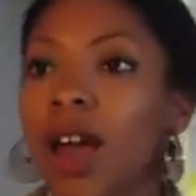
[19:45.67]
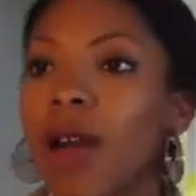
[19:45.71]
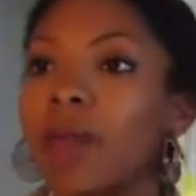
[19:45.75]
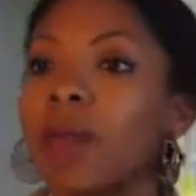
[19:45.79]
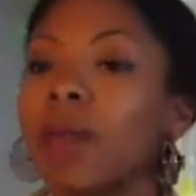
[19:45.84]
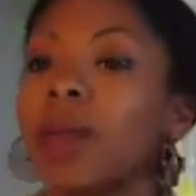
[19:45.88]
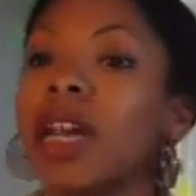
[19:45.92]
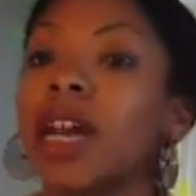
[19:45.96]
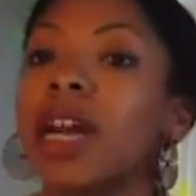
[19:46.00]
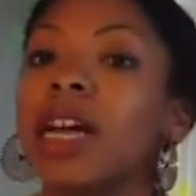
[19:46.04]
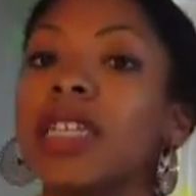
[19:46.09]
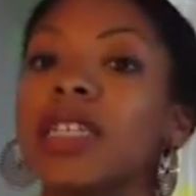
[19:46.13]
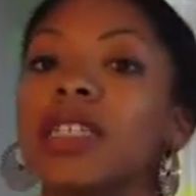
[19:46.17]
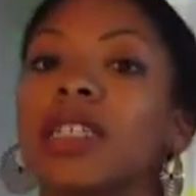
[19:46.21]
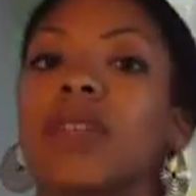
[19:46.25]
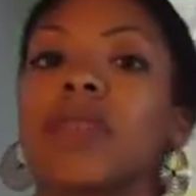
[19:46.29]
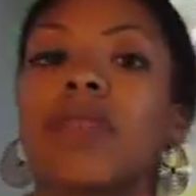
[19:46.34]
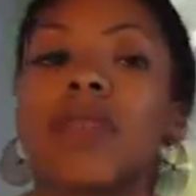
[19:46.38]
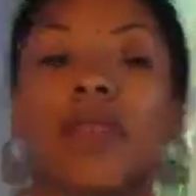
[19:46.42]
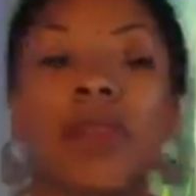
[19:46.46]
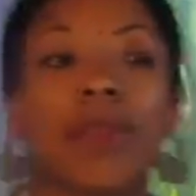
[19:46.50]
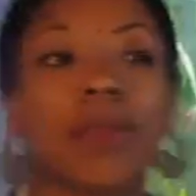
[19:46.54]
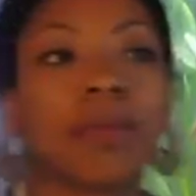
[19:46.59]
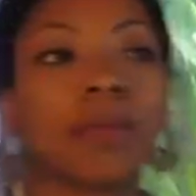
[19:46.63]
because of
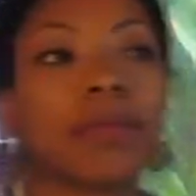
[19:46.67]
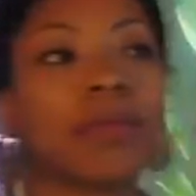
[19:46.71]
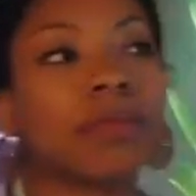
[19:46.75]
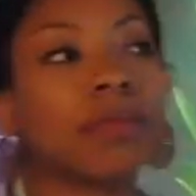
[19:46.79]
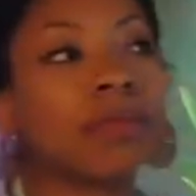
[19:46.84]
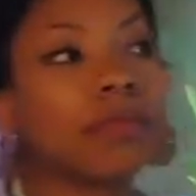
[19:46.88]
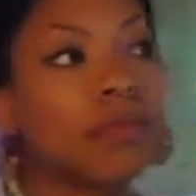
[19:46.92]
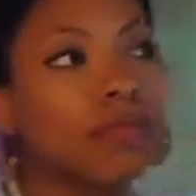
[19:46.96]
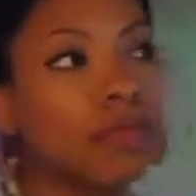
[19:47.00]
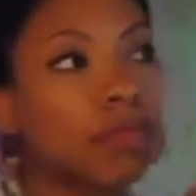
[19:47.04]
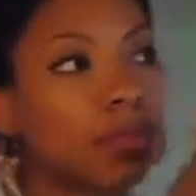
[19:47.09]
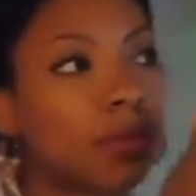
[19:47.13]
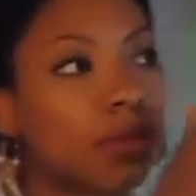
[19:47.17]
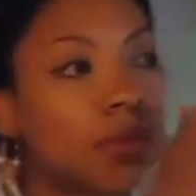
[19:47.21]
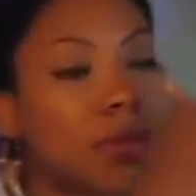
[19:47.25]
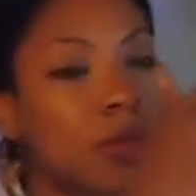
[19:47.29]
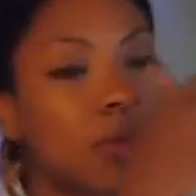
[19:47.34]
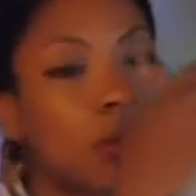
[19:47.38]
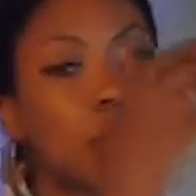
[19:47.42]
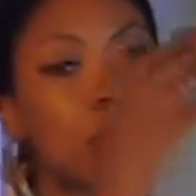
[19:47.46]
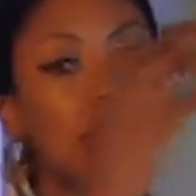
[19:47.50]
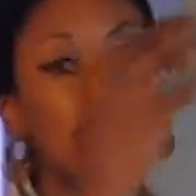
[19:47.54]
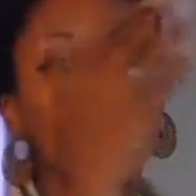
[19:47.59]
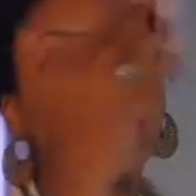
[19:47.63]

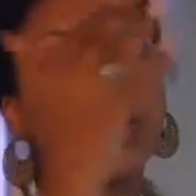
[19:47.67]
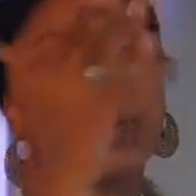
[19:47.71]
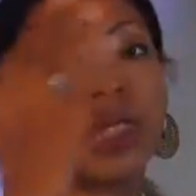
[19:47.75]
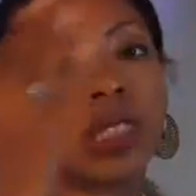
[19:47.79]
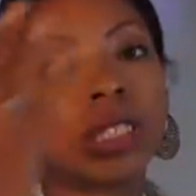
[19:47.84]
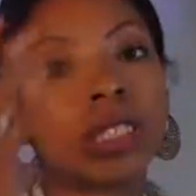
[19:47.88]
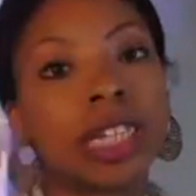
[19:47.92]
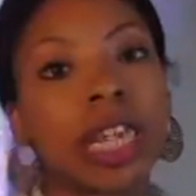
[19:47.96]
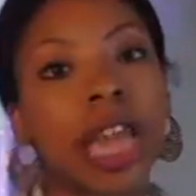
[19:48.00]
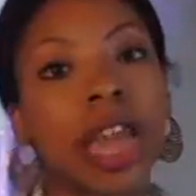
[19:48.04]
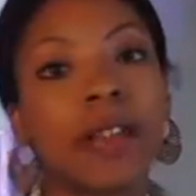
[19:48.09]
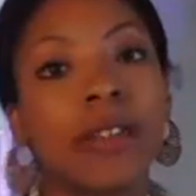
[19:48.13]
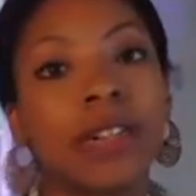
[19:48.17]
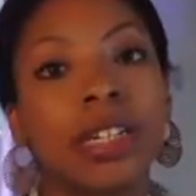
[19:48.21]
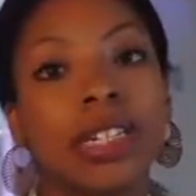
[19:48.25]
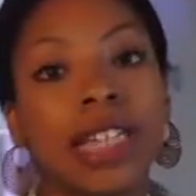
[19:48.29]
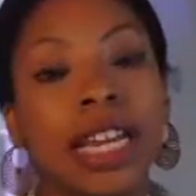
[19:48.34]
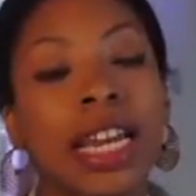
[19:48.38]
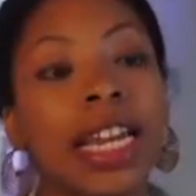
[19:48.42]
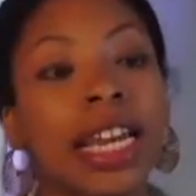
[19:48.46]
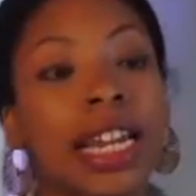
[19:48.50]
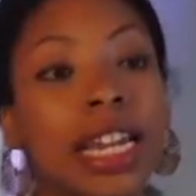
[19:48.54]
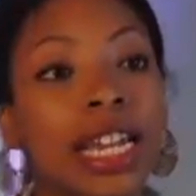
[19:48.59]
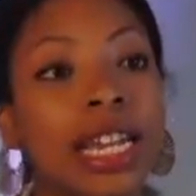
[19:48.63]
who Ciara
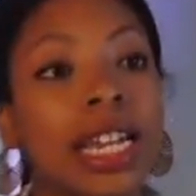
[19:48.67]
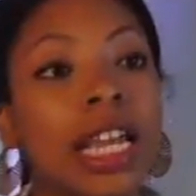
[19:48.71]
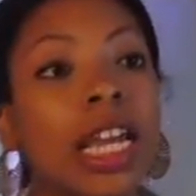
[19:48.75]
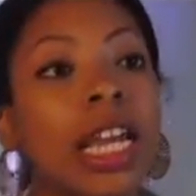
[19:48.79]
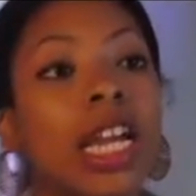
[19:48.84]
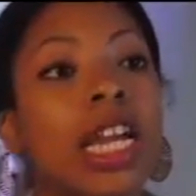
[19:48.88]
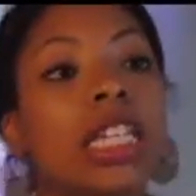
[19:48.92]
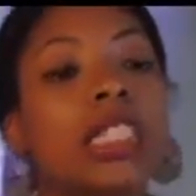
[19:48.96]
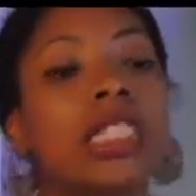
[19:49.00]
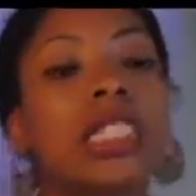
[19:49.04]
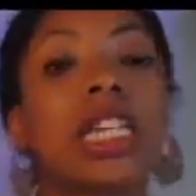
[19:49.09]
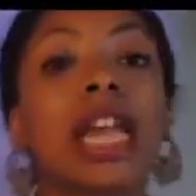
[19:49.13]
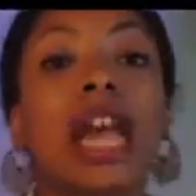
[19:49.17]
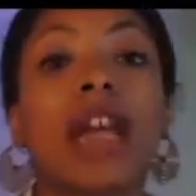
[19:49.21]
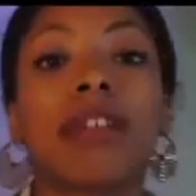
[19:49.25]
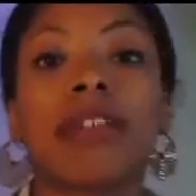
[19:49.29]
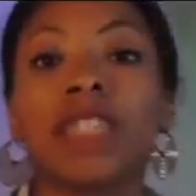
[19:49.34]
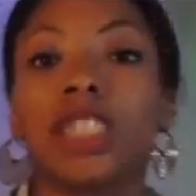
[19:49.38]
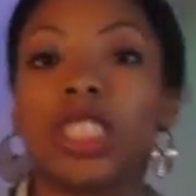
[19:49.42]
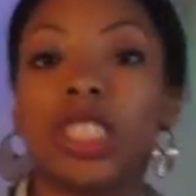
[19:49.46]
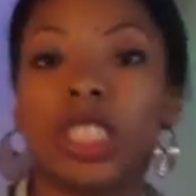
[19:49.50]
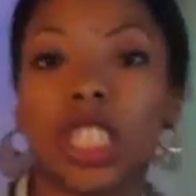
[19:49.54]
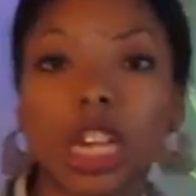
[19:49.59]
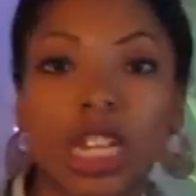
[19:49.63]
dated,
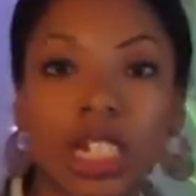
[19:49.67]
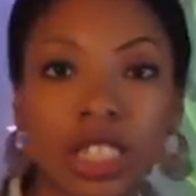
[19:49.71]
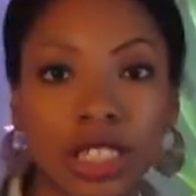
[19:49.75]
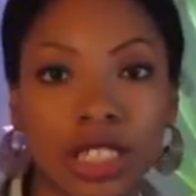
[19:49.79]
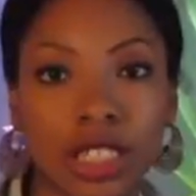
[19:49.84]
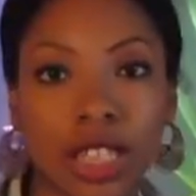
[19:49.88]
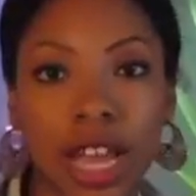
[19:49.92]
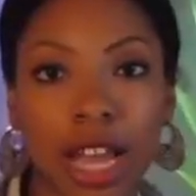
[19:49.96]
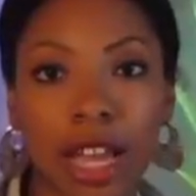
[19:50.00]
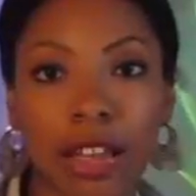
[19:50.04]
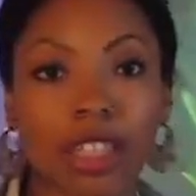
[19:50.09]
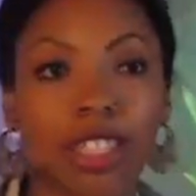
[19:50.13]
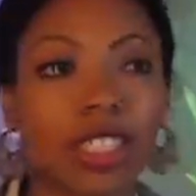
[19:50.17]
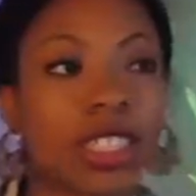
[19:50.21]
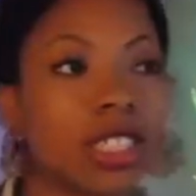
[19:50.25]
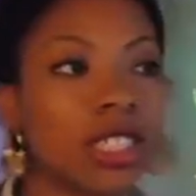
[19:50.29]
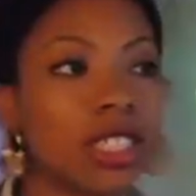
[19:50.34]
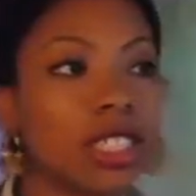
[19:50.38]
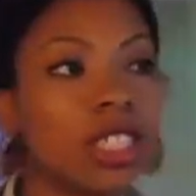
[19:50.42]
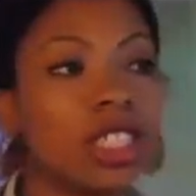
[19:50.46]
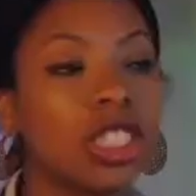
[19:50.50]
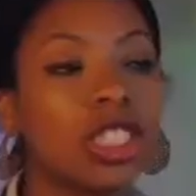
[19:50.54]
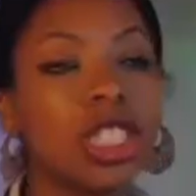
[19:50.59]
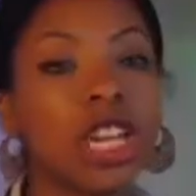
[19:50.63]
Ciara's judged now.
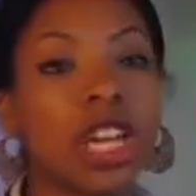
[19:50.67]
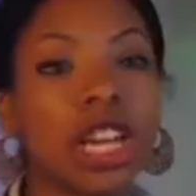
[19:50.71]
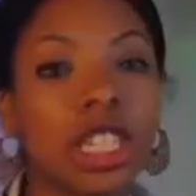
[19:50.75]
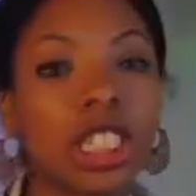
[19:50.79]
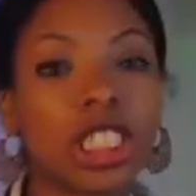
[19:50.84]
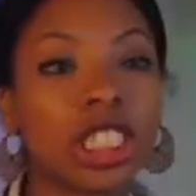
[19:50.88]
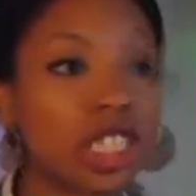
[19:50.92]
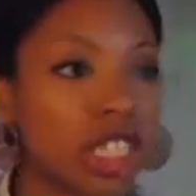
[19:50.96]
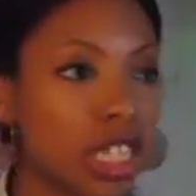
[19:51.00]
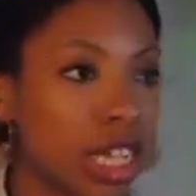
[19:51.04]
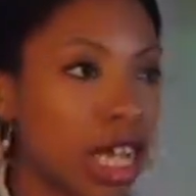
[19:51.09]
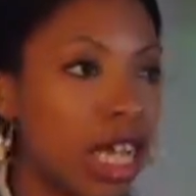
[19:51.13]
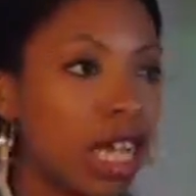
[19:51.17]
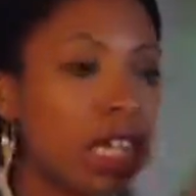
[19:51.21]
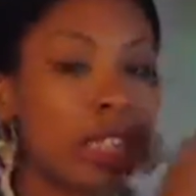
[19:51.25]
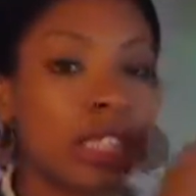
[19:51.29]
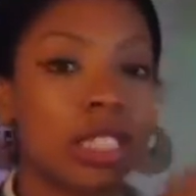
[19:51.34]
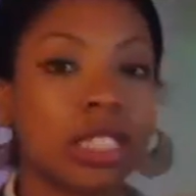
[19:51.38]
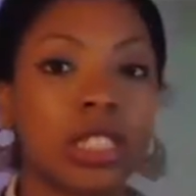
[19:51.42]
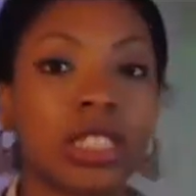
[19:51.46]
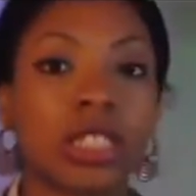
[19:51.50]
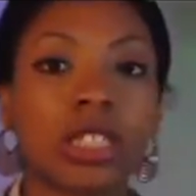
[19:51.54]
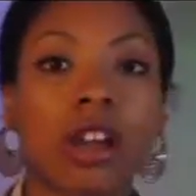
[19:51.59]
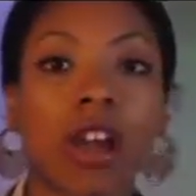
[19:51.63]
She's judged. She has
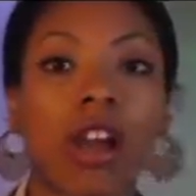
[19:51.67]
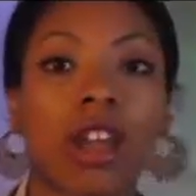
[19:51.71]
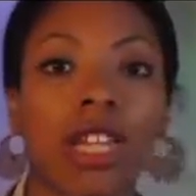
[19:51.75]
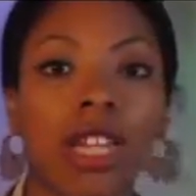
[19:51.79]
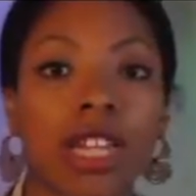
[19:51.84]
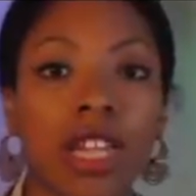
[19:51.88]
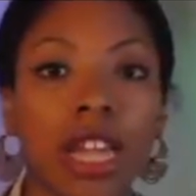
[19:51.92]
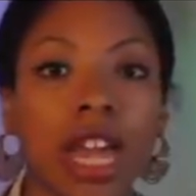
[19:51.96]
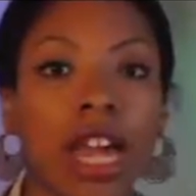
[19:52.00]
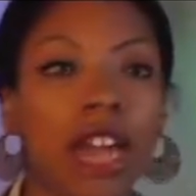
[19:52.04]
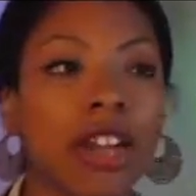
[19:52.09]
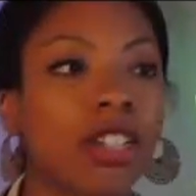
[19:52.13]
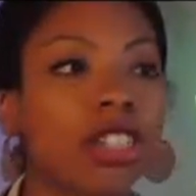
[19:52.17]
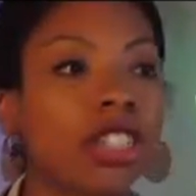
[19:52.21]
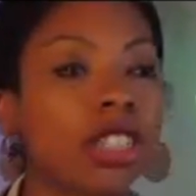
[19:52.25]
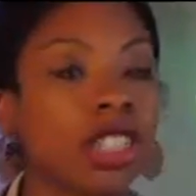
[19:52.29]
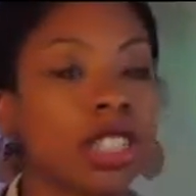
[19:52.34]
a scarlet letter.